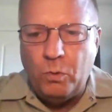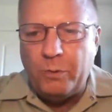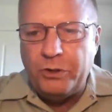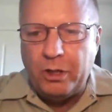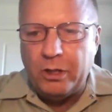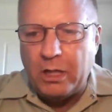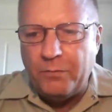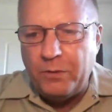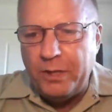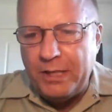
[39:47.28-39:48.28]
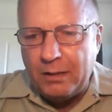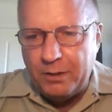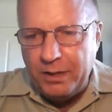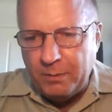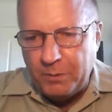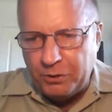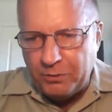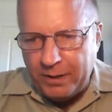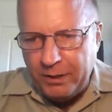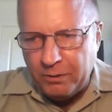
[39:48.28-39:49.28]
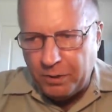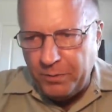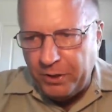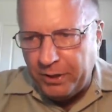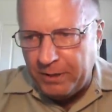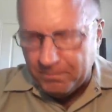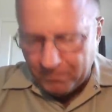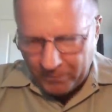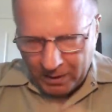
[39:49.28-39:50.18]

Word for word: what was our coverage out to the amateur radio community,